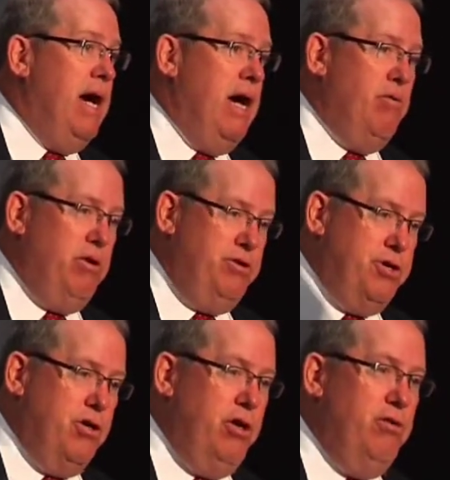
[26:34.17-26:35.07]
I will
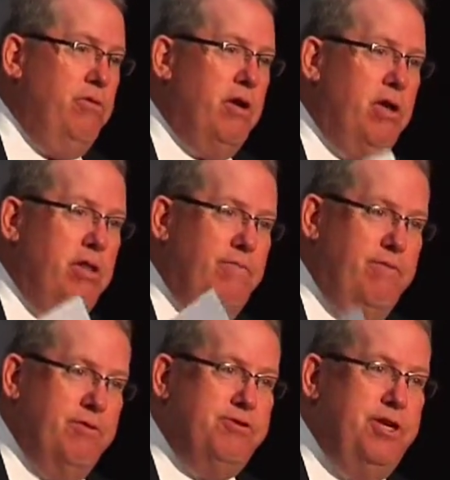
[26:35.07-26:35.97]
assure you that on the
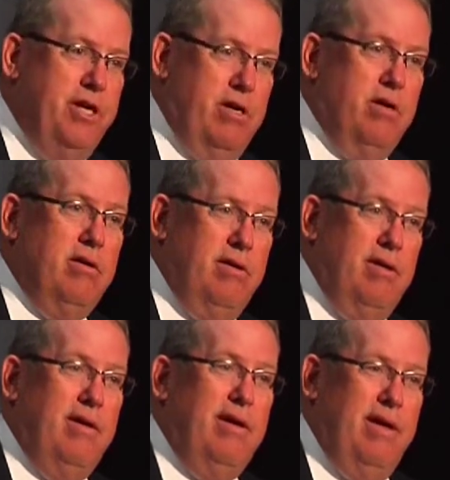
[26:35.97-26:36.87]
first year,
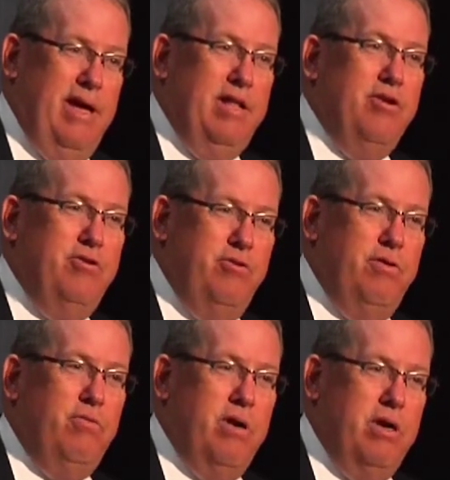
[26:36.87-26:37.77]
and you're
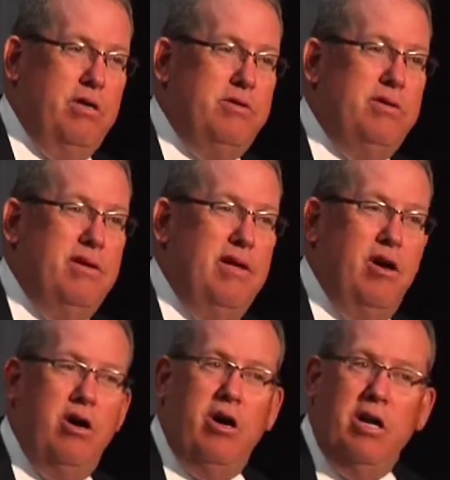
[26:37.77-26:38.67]
doing awareness
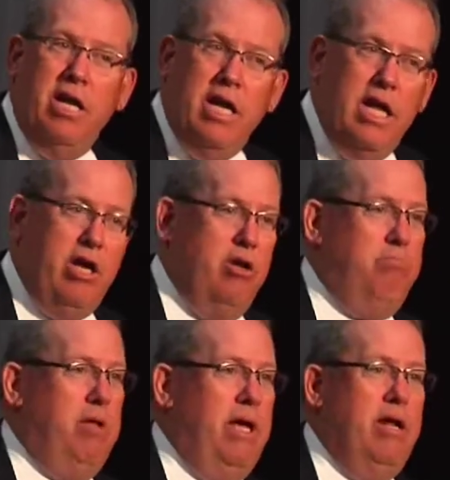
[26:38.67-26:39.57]
on any
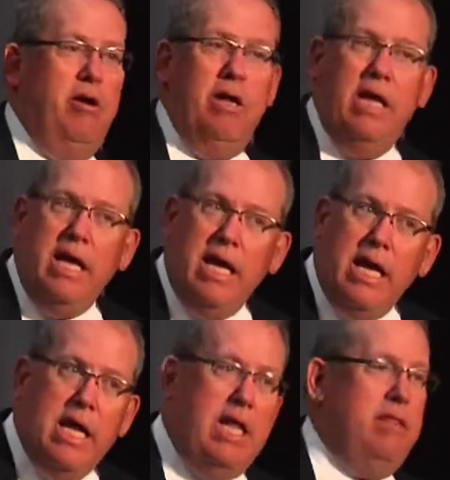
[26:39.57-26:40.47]
good plan, on
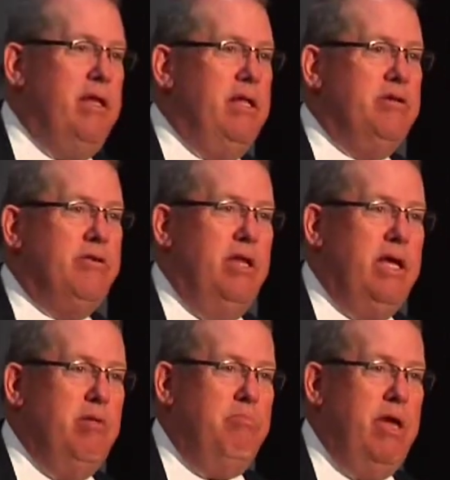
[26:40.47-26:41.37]
anything that's going
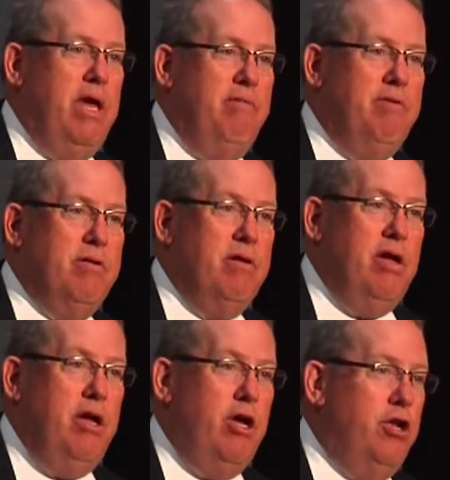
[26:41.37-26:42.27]
to get behavior,
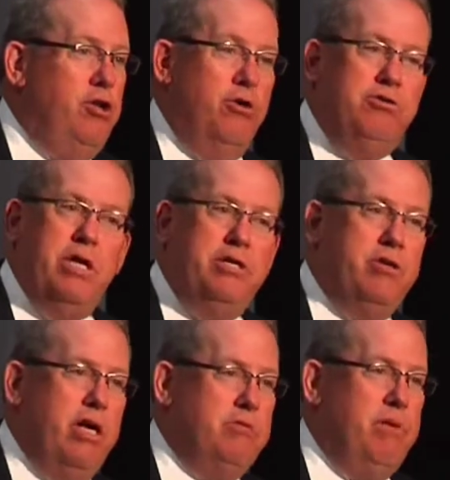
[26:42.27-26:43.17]
don't set
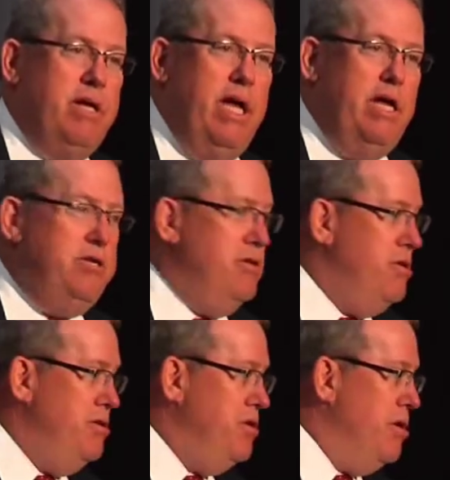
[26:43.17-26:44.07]
your
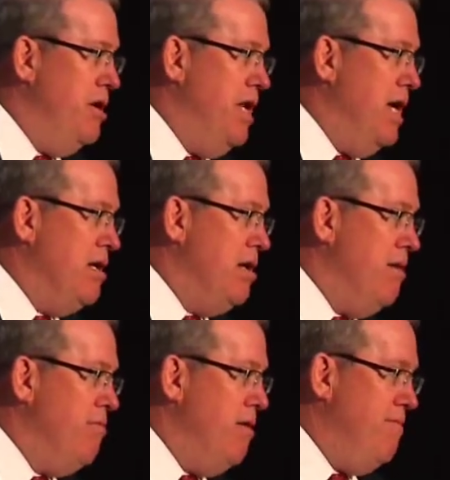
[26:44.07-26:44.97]
expectations that you're going to knock the
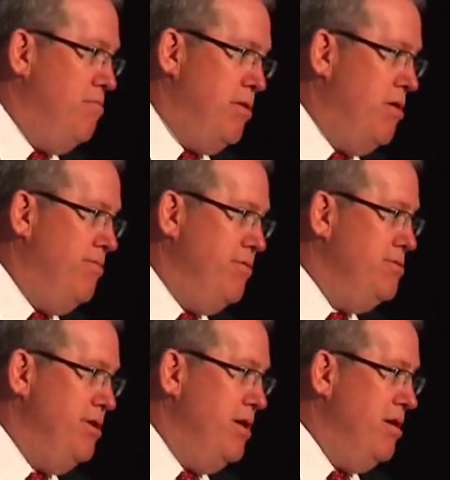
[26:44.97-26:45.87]
cover off the ball the
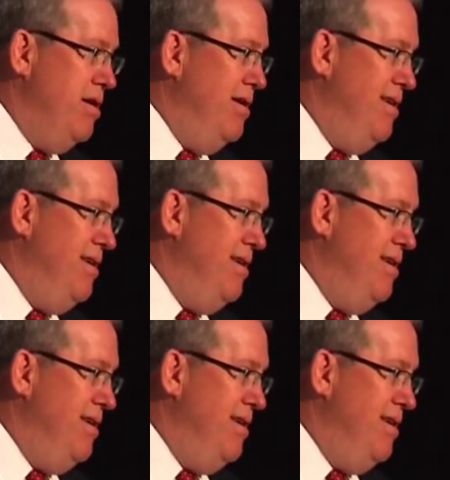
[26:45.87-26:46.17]
first year.